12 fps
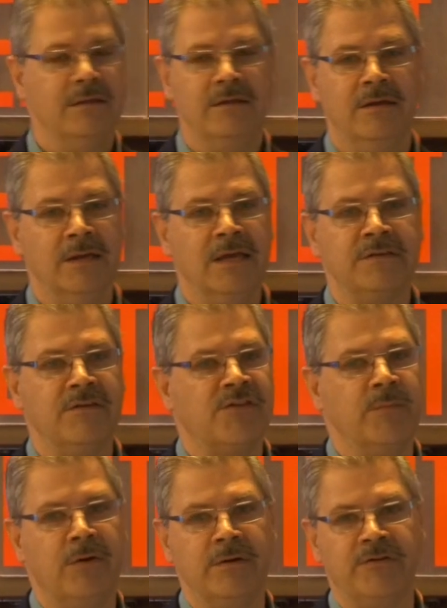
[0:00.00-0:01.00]
You're not the
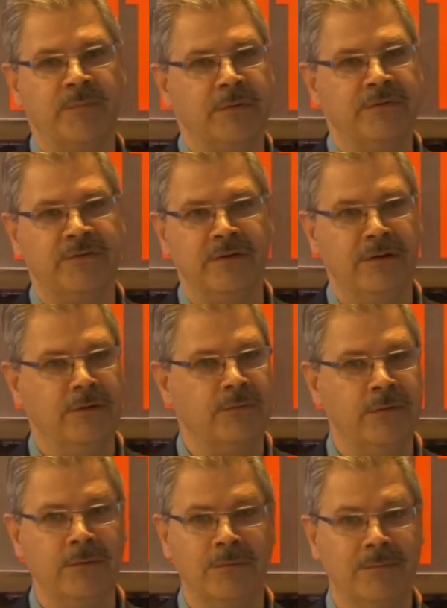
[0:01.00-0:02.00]
smartest person in the
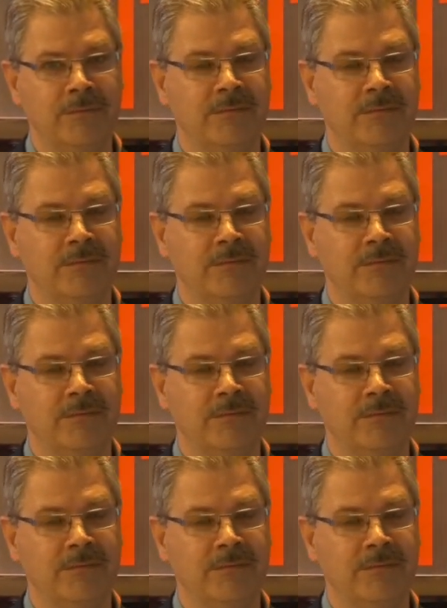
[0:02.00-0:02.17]
room.